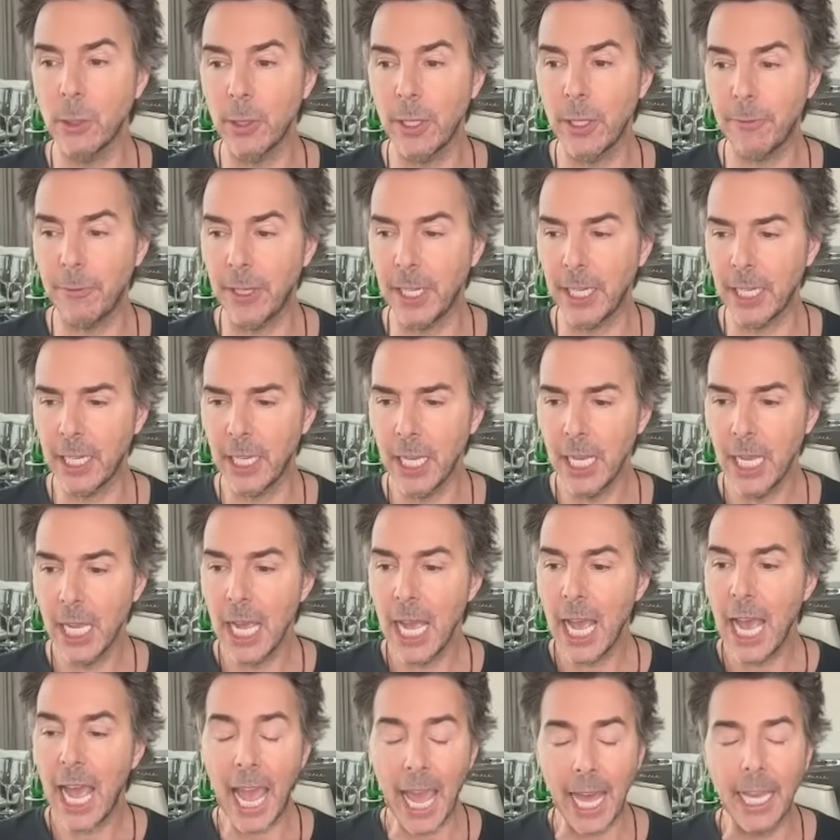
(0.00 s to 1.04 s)
horrific.
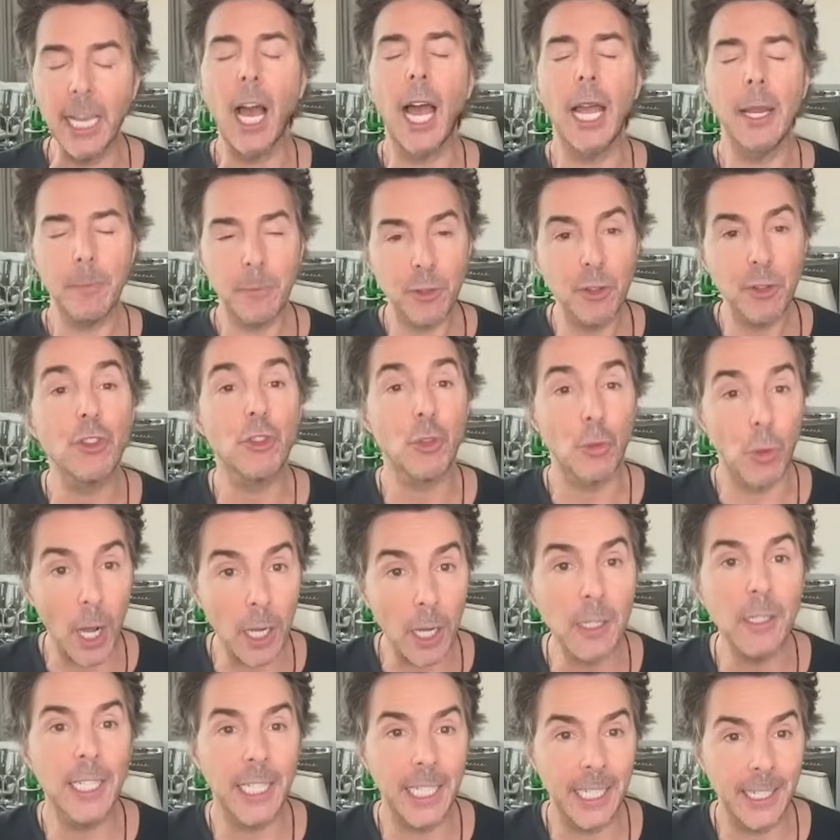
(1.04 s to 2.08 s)
And I'm
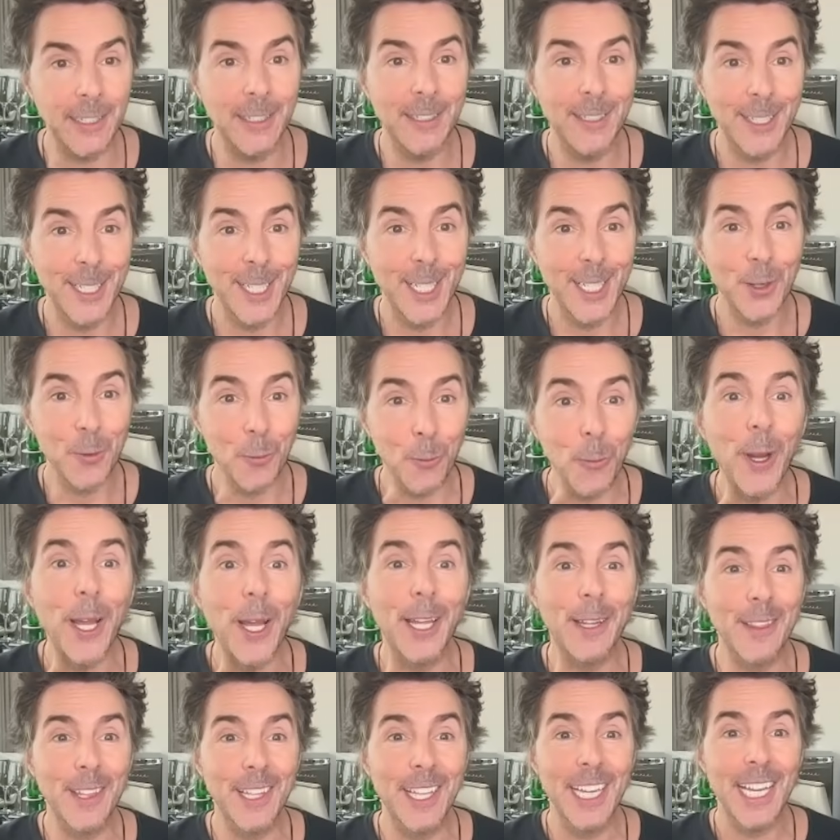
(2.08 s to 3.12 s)
struggling
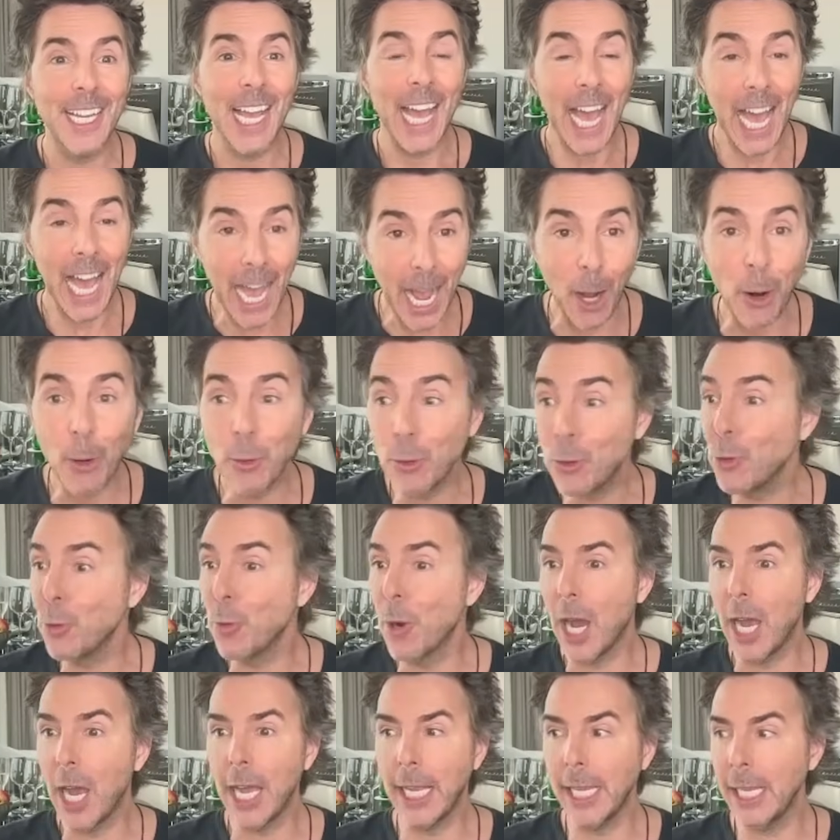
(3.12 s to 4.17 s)
with how do
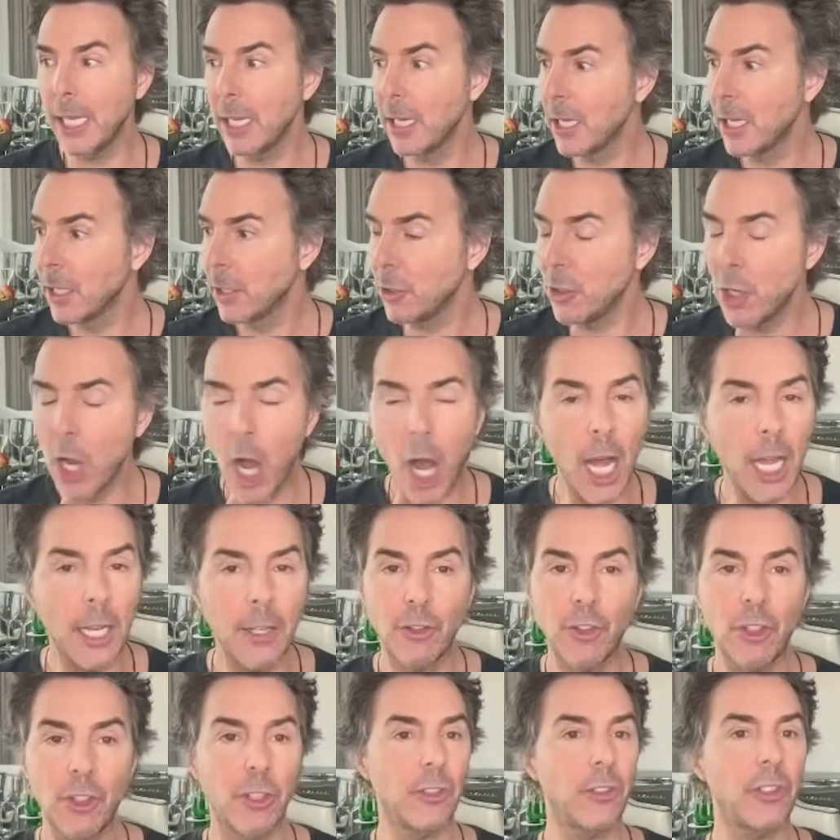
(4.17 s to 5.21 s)
I
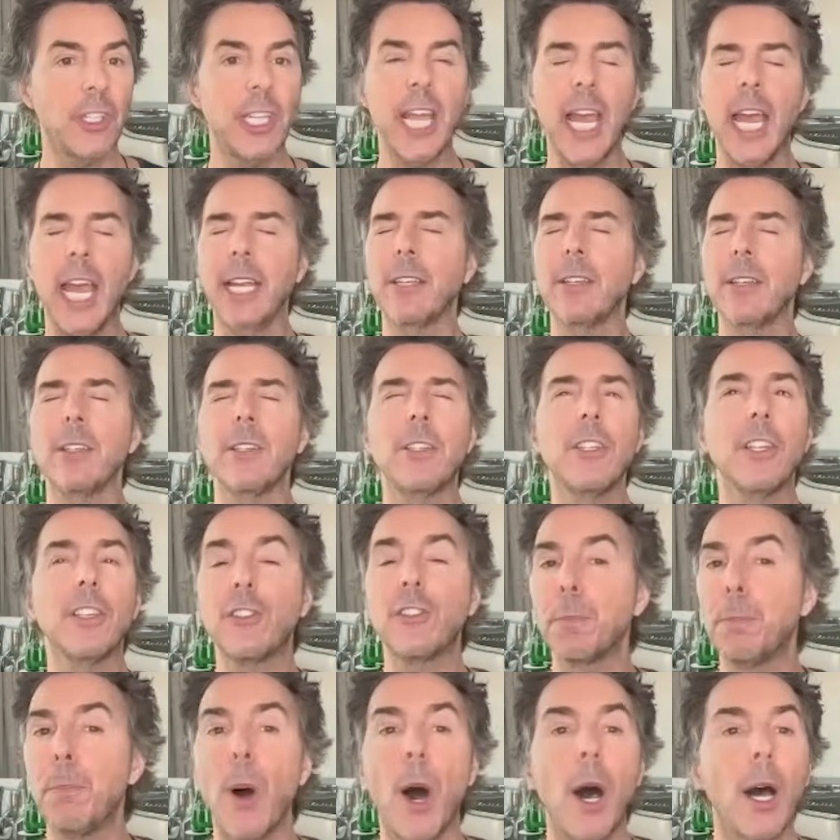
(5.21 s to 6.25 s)
not just get
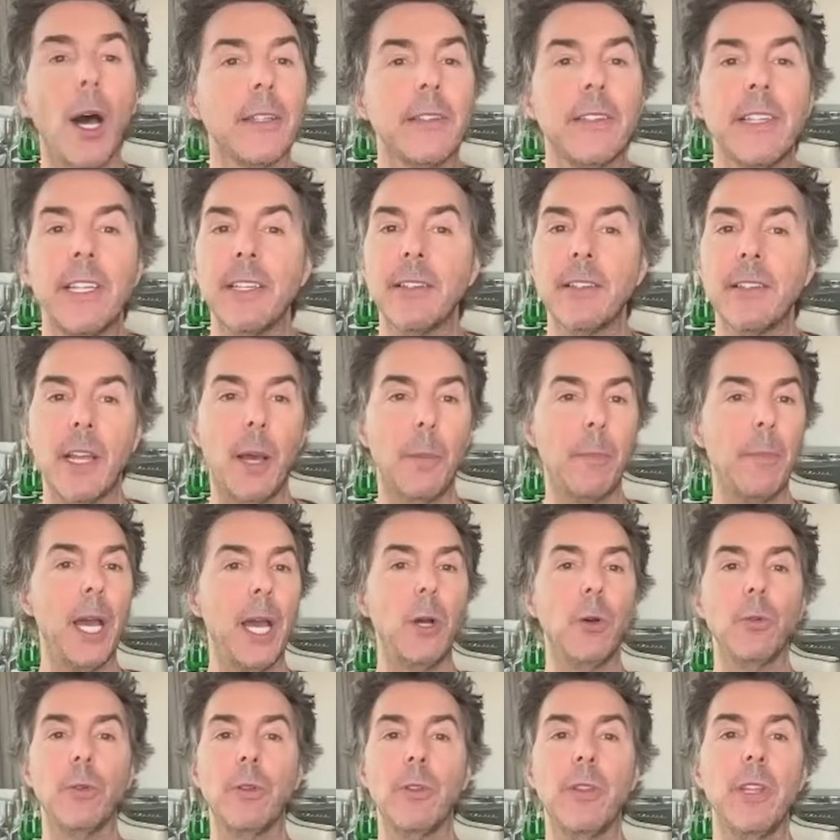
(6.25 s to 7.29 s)
despondent
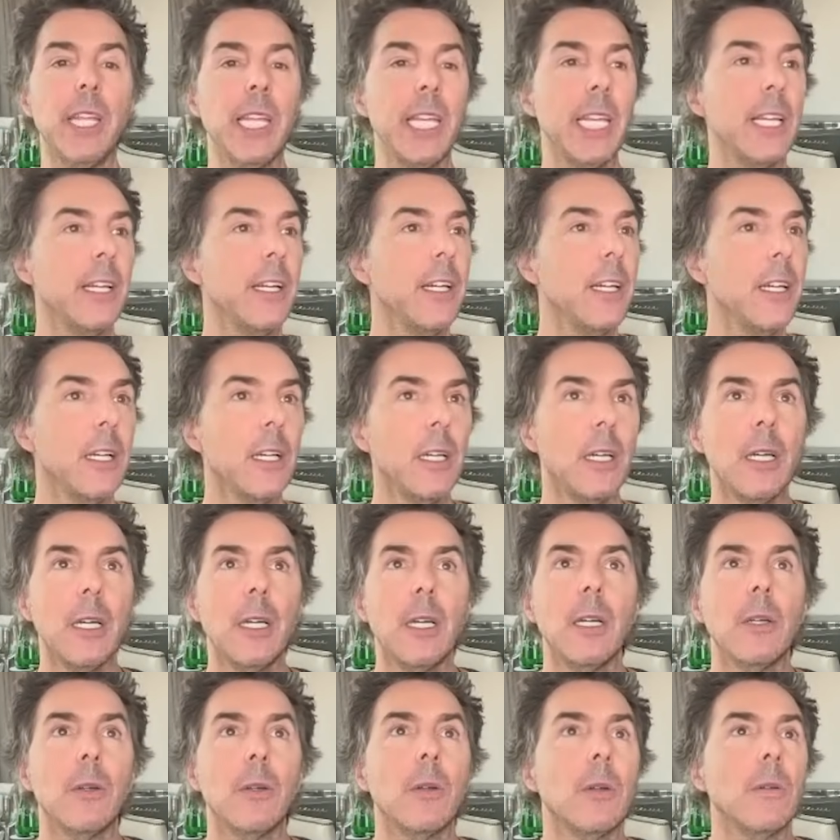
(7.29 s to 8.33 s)
about the
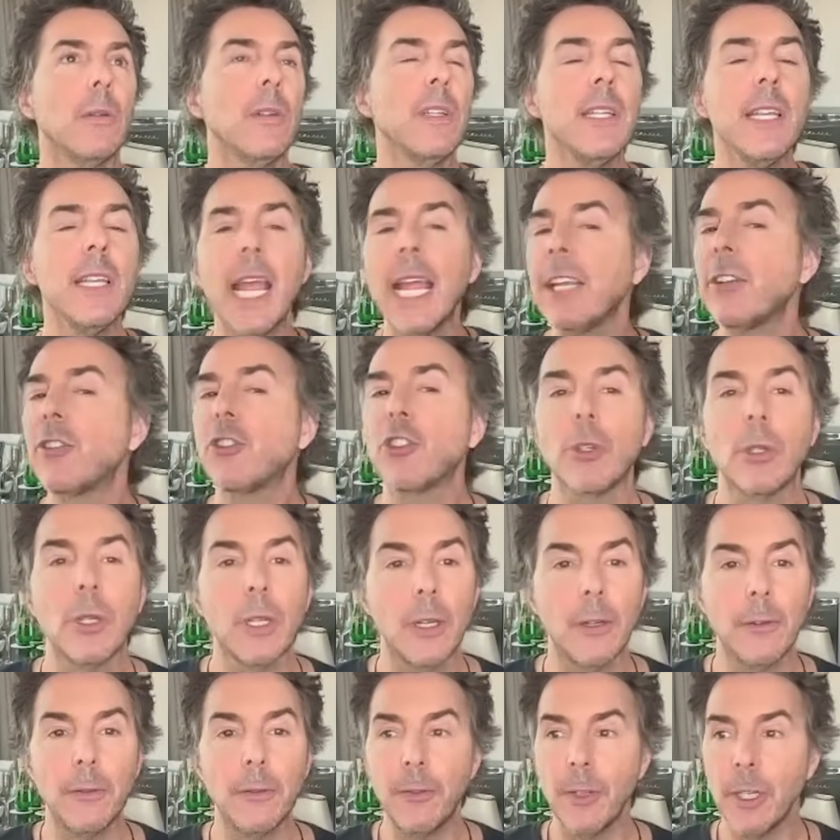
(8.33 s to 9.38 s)
nature
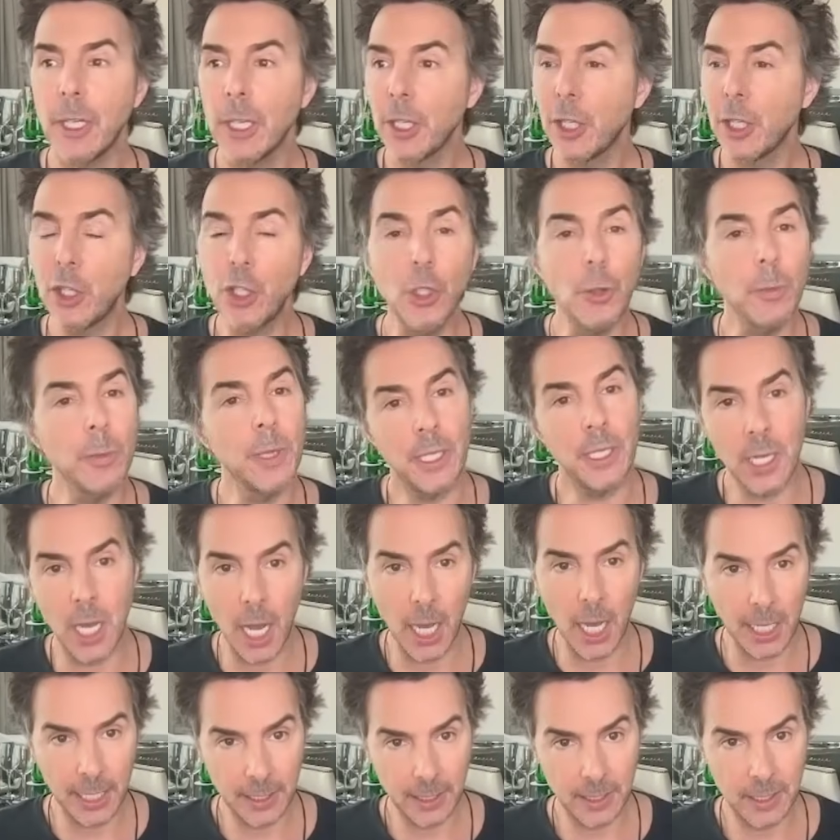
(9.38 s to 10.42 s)
of
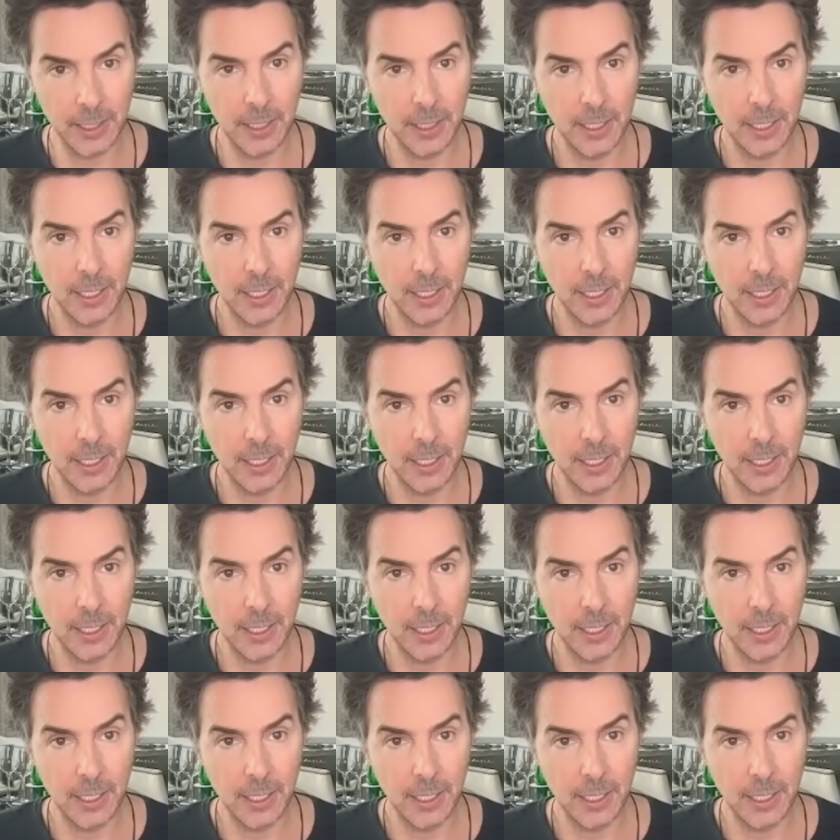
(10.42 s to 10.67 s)
humankind